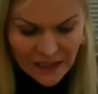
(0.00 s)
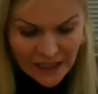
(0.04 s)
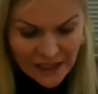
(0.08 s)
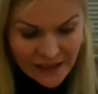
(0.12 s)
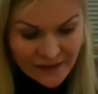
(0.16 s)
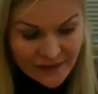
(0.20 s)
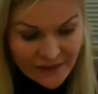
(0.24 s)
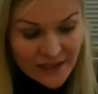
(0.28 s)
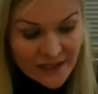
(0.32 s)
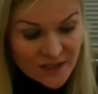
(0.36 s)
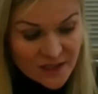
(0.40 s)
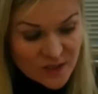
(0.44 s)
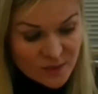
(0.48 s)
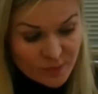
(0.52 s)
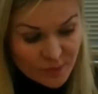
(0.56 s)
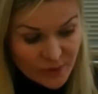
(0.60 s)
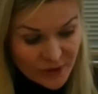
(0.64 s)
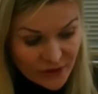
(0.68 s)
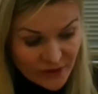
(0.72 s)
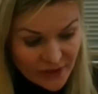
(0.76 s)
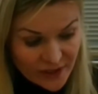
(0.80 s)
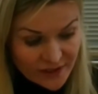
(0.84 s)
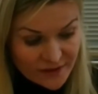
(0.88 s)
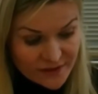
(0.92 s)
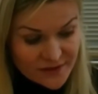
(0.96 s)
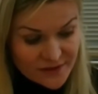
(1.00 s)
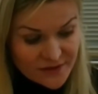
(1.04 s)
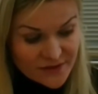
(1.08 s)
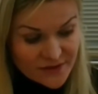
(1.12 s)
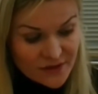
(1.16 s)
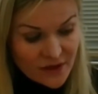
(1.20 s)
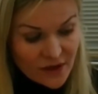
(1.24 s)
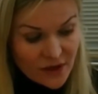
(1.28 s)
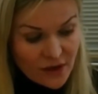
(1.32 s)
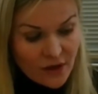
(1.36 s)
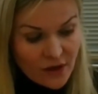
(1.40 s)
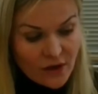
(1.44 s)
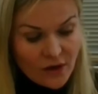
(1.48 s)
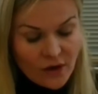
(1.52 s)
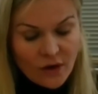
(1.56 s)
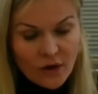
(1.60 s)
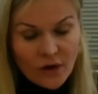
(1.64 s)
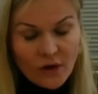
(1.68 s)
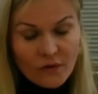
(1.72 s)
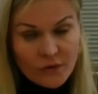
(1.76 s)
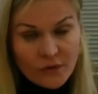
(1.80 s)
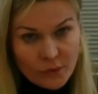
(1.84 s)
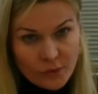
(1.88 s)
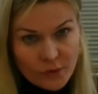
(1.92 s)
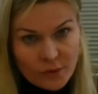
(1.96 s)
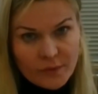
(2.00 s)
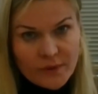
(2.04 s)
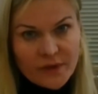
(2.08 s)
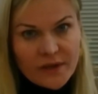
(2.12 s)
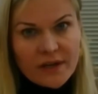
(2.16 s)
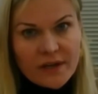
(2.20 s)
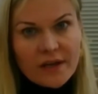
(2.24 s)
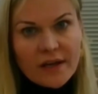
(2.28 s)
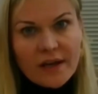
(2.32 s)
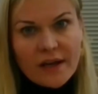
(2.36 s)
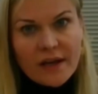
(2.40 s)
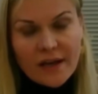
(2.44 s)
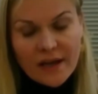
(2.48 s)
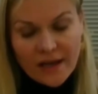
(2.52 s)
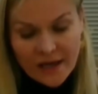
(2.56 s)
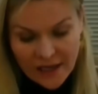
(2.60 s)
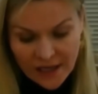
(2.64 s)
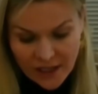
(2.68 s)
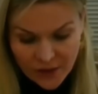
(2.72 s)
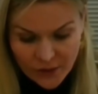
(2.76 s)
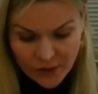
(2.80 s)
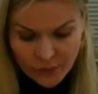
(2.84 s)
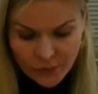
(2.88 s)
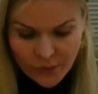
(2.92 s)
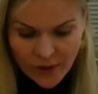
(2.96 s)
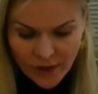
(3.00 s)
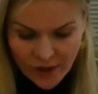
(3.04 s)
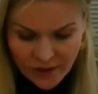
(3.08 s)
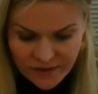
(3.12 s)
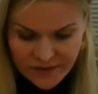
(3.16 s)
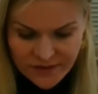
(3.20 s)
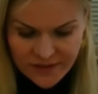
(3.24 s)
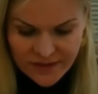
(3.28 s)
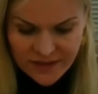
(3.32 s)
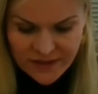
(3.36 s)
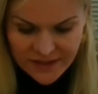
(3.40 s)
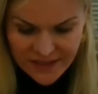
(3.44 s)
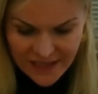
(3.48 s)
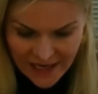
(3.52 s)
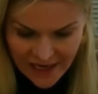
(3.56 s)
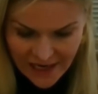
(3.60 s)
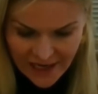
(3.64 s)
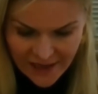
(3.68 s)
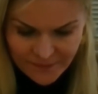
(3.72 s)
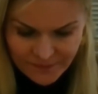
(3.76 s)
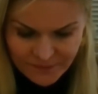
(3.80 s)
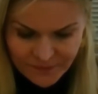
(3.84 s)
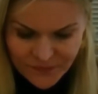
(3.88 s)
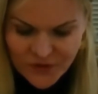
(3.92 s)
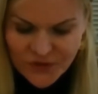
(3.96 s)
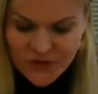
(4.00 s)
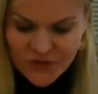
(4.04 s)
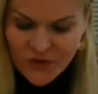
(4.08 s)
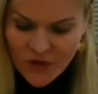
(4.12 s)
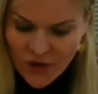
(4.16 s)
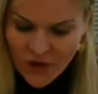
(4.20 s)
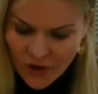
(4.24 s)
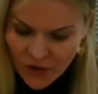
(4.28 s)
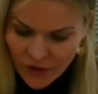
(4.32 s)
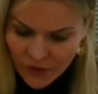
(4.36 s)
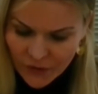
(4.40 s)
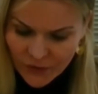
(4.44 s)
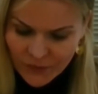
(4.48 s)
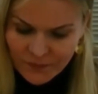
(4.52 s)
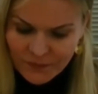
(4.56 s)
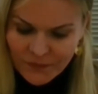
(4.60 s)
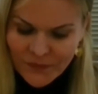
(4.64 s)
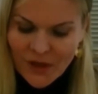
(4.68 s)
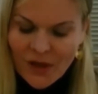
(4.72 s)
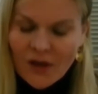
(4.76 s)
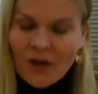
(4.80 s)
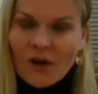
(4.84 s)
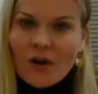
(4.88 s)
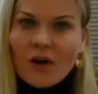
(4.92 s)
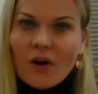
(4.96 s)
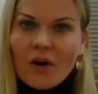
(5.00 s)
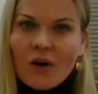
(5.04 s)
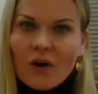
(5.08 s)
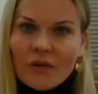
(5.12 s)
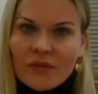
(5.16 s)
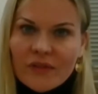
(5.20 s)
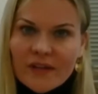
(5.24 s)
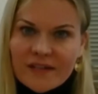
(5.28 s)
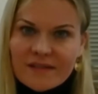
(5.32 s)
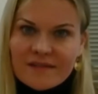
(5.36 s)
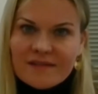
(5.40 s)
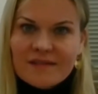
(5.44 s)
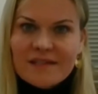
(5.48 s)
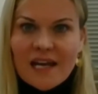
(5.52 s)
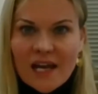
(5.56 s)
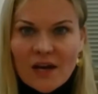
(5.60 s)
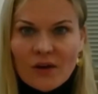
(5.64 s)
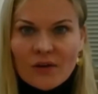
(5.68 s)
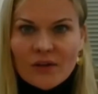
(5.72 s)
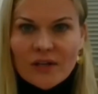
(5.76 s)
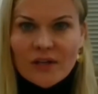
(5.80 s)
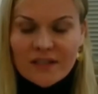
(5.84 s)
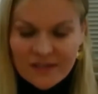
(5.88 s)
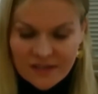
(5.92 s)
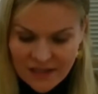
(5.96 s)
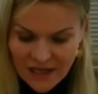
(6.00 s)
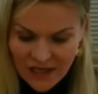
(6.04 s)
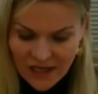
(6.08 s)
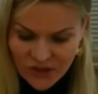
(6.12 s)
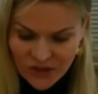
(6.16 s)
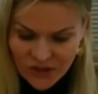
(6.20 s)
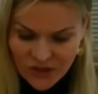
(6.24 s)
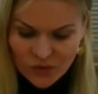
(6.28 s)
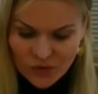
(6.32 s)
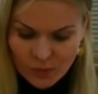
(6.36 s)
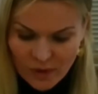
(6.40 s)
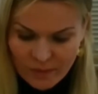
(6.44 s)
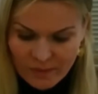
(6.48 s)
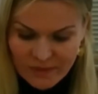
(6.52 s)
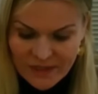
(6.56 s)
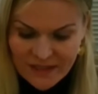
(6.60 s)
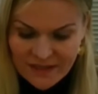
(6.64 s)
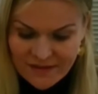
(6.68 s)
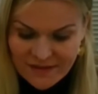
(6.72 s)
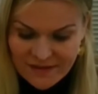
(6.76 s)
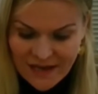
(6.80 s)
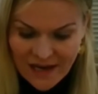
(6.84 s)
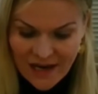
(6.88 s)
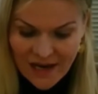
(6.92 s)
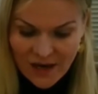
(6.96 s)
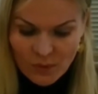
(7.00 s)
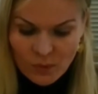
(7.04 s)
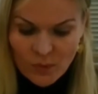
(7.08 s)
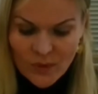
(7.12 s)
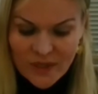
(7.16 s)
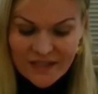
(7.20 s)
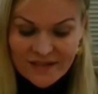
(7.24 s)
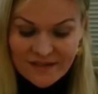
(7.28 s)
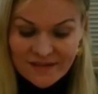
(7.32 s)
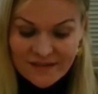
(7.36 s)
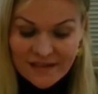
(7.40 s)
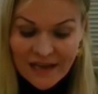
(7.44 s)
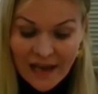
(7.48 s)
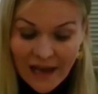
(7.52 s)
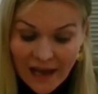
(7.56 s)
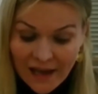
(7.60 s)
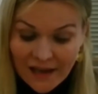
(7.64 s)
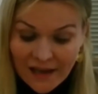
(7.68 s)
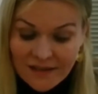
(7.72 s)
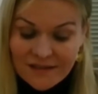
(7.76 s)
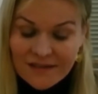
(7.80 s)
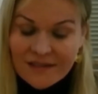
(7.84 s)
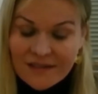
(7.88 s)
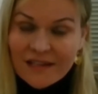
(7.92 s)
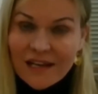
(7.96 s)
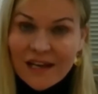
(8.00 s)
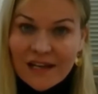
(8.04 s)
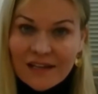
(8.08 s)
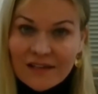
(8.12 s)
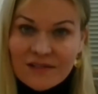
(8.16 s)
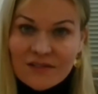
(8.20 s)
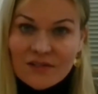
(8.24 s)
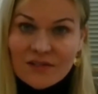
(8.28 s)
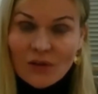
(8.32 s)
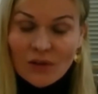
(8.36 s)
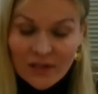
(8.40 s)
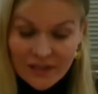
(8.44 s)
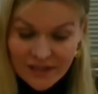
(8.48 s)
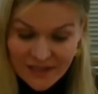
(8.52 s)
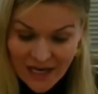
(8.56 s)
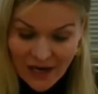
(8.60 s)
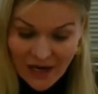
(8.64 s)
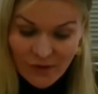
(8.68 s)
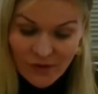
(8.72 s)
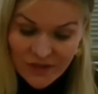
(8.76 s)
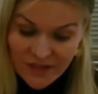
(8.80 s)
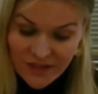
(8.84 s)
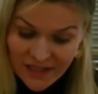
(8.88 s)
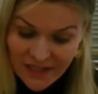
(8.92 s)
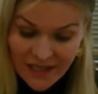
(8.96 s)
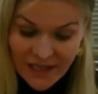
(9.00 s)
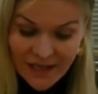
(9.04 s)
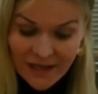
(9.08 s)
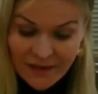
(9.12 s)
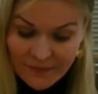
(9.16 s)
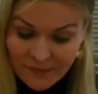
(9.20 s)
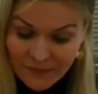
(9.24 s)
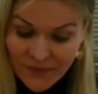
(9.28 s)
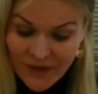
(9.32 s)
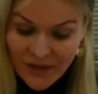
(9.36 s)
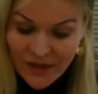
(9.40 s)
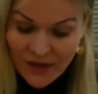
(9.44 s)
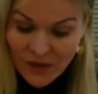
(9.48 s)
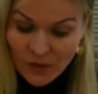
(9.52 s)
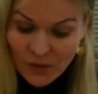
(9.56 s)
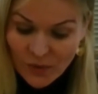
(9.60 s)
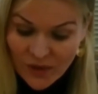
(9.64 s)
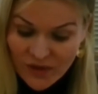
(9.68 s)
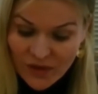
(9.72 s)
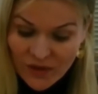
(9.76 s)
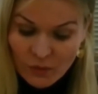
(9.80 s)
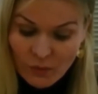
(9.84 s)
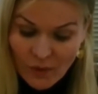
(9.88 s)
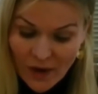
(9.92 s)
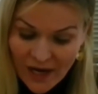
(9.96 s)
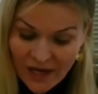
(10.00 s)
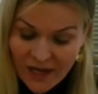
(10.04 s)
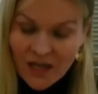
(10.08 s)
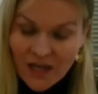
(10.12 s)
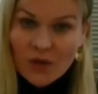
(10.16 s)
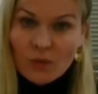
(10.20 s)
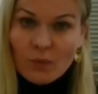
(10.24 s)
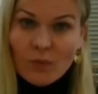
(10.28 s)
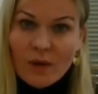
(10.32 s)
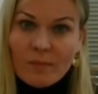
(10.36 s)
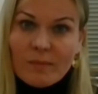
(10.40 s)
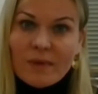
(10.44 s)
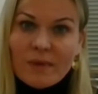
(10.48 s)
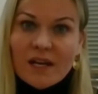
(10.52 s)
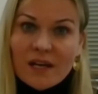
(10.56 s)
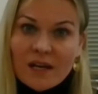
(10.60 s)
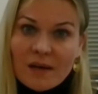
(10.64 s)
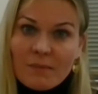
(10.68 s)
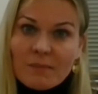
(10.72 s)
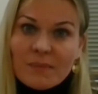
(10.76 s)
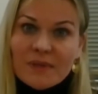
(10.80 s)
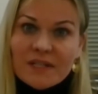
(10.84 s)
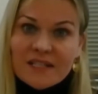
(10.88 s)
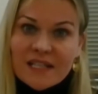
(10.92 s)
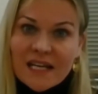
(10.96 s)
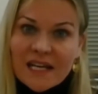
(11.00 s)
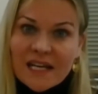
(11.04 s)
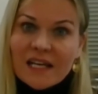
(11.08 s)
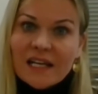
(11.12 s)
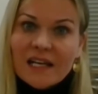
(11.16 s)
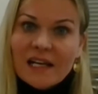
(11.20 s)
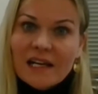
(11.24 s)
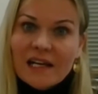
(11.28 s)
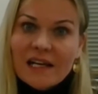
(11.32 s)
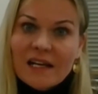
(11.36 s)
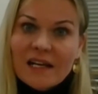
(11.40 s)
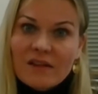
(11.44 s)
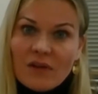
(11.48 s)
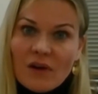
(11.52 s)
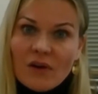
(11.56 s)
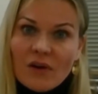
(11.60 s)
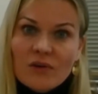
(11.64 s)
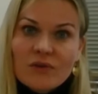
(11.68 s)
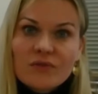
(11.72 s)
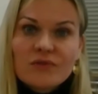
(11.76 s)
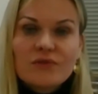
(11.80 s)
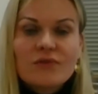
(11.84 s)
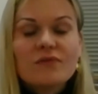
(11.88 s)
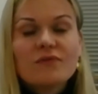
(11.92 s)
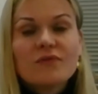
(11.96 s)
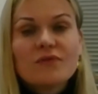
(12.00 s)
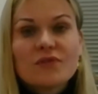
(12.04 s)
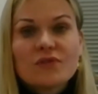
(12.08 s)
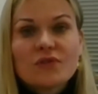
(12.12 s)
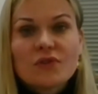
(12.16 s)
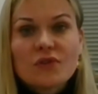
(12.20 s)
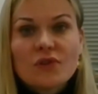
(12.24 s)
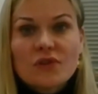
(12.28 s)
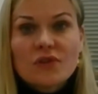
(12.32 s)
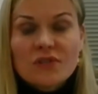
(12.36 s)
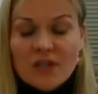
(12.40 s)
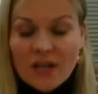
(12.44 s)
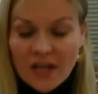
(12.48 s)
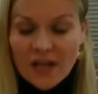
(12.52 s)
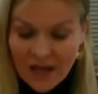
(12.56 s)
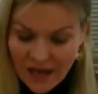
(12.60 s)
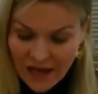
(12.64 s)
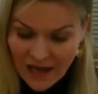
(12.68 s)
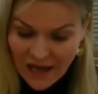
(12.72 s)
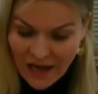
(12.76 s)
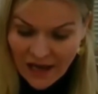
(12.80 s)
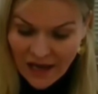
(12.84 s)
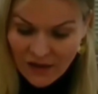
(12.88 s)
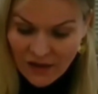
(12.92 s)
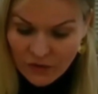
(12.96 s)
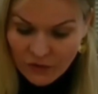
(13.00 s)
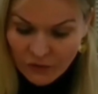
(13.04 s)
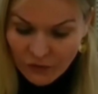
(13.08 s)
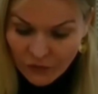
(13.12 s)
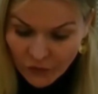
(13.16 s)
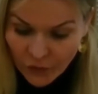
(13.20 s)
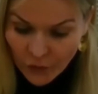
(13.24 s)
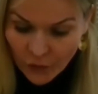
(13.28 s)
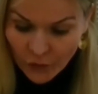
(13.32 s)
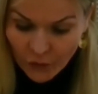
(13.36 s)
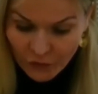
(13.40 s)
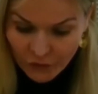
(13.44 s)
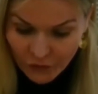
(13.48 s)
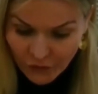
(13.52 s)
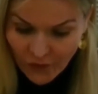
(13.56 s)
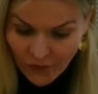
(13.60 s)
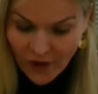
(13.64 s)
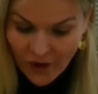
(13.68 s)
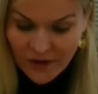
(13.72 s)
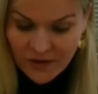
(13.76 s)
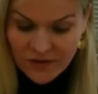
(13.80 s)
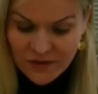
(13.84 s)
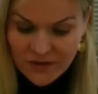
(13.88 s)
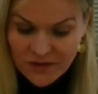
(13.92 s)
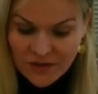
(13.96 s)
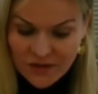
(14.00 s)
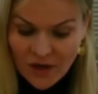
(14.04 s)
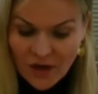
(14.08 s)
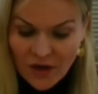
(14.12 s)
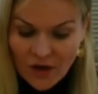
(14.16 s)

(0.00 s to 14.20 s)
and the experience of a woman in Iran today. So on this day, on International Women's Day, we stand in solidarity with Iranian women, particularly those who stood at the forefront